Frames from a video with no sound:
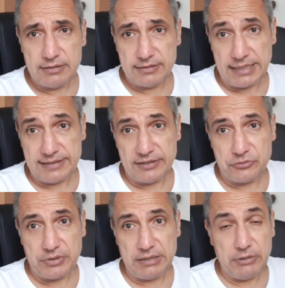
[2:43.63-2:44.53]

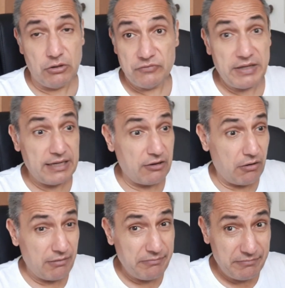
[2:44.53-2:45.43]
success rate, because
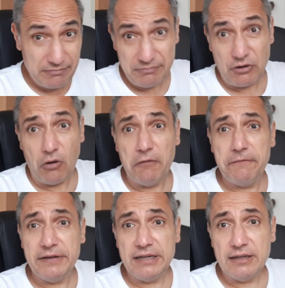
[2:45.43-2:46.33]
they
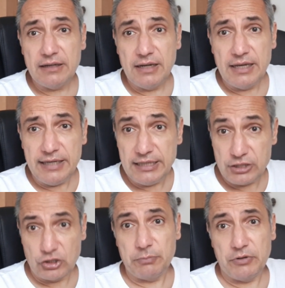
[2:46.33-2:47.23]
often hit
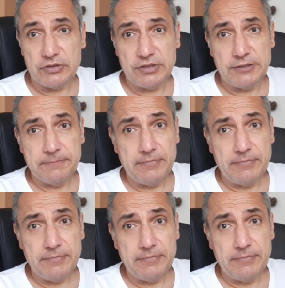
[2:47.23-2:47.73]
stop losses.